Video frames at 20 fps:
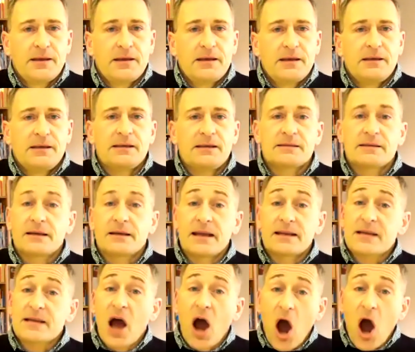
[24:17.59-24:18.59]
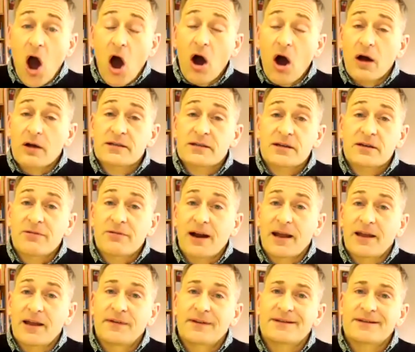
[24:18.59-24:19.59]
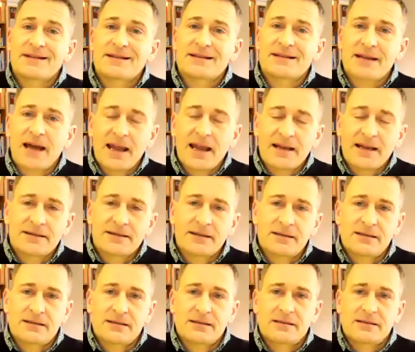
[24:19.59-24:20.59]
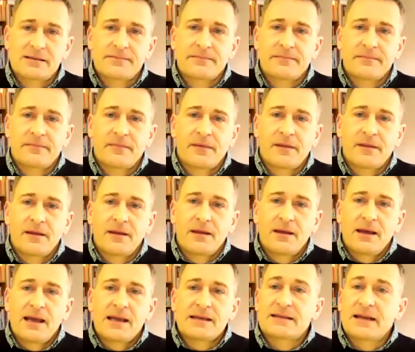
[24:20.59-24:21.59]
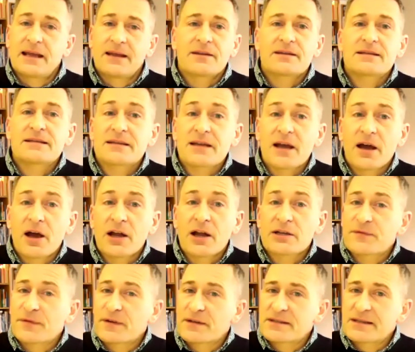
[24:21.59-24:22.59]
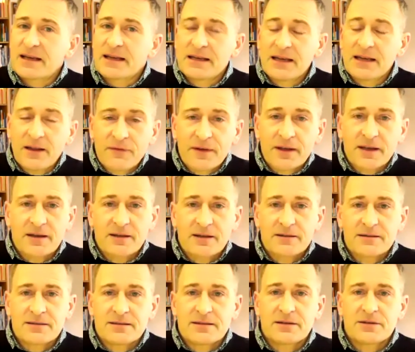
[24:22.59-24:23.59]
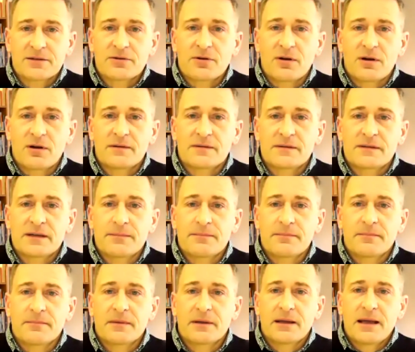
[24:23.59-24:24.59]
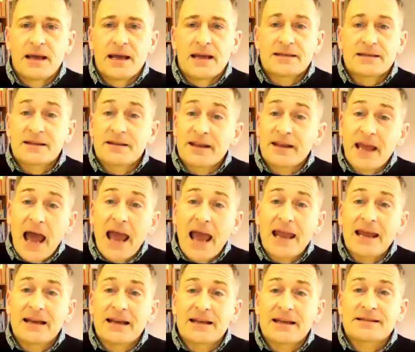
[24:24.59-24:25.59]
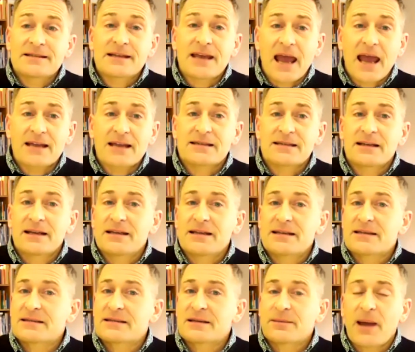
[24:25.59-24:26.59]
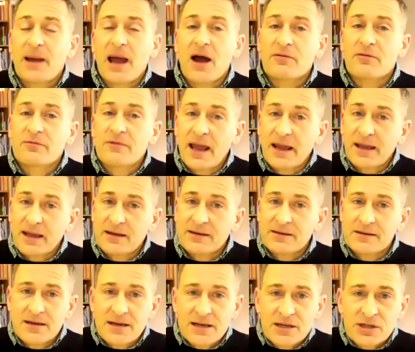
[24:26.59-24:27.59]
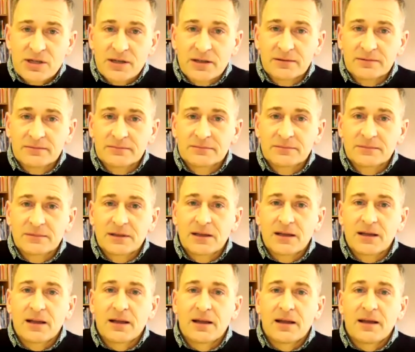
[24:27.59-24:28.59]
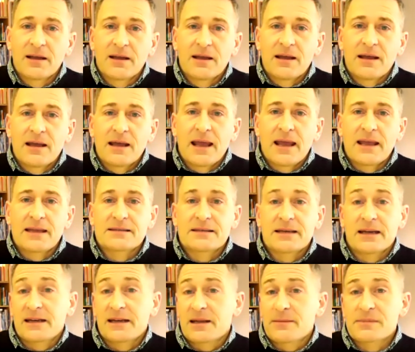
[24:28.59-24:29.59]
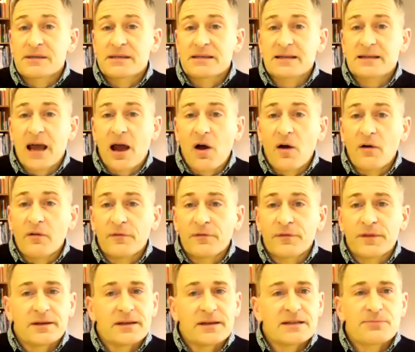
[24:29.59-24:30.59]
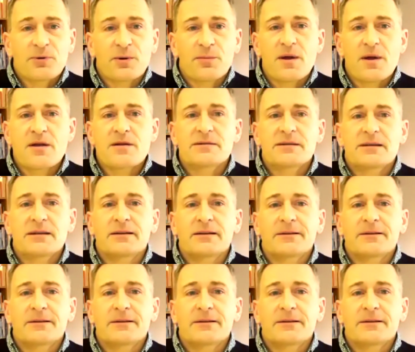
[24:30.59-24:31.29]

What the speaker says: Isn't his heart craving status? Isn't it the search for significance that drives him? Isn't the A-list guest list about recognition? Isn't it himself that he's promoting?